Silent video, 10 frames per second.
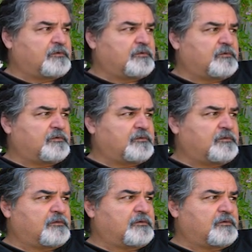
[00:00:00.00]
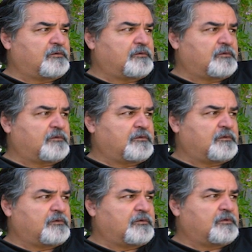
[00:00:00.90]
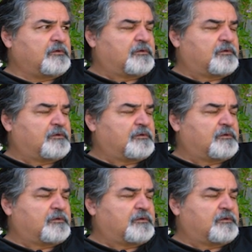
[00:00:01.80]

(not speaking)